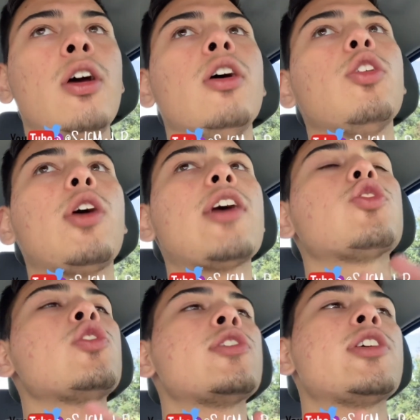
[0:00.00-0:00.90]
You guys
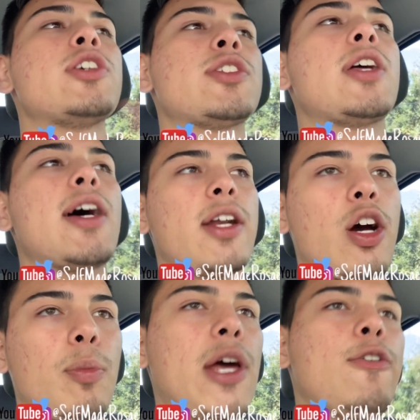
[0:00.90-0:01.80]
don't understand how
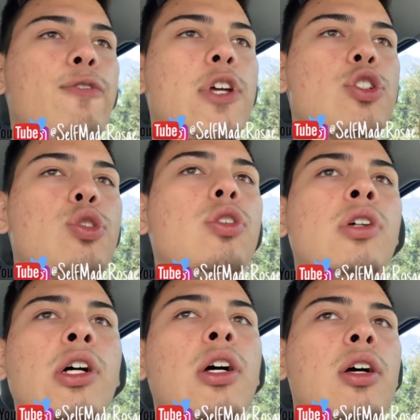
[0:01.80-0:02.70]
beneficial,
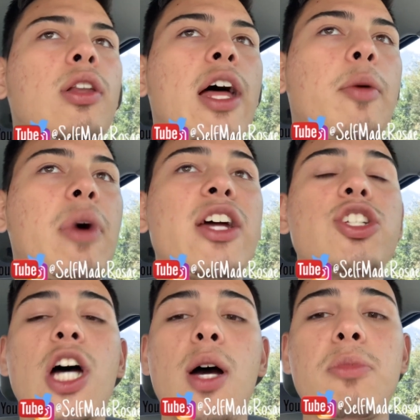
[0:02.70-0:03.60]
like, my
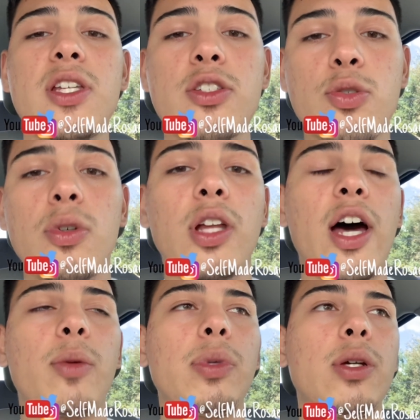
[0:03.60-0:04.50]
job is to a lot
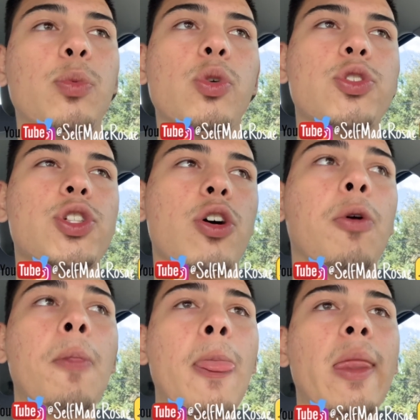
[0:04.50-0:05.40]
of people. So
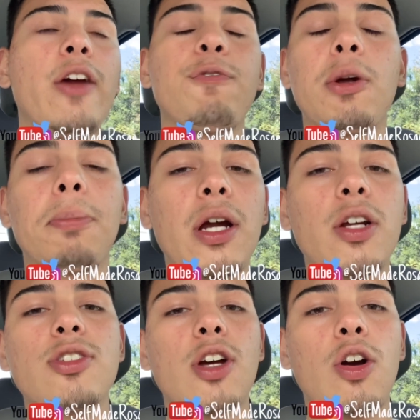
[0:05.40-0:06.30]
if your
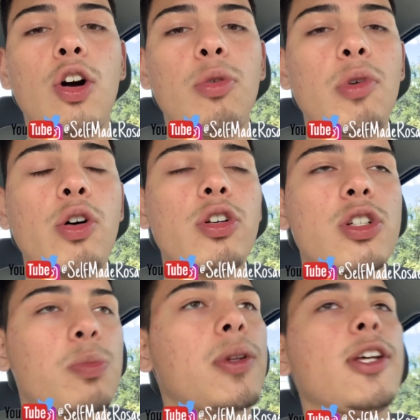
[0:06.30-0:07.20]
parents are
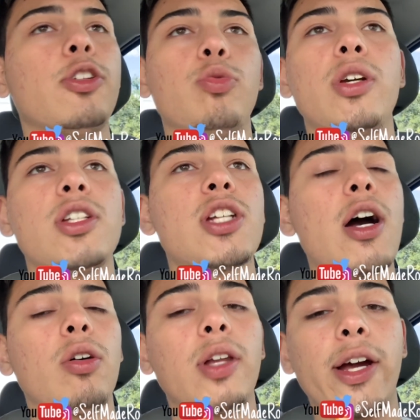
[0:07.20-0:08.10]
homeowners, please reach
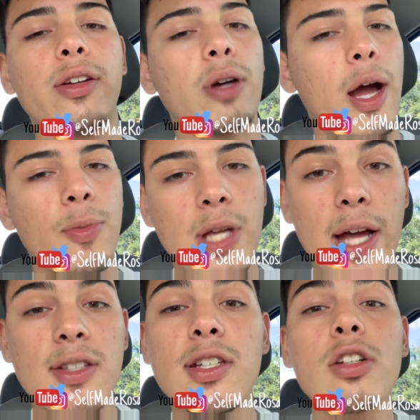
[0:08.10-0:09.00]
out. Like, I
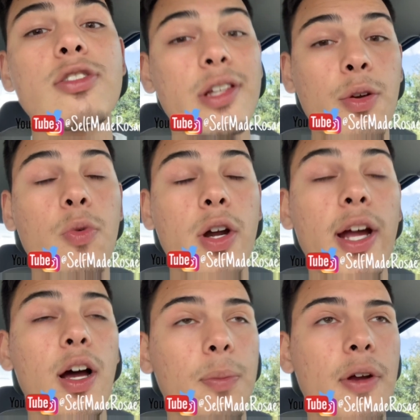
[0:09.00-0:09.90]
seriously want to
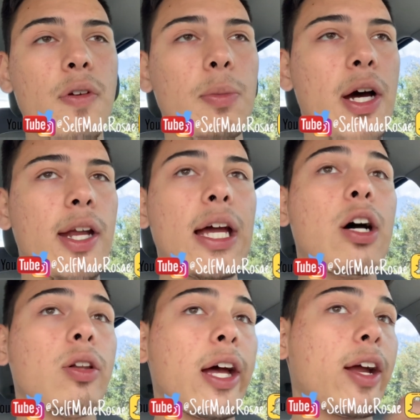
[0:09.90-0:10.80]
help everybody
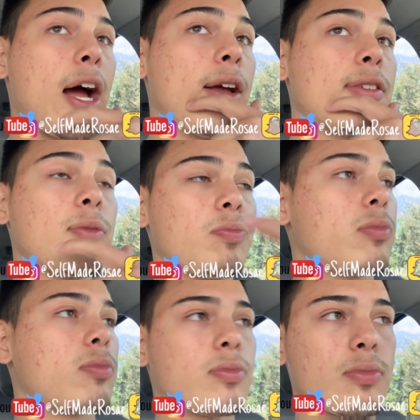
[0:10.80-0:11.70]
out. Like,
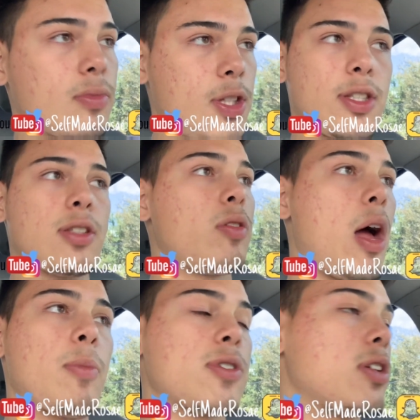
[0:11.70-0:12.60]

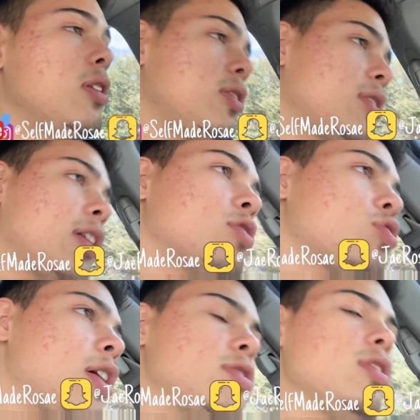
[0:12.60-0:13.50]
I'm serious. Like, it's crazy.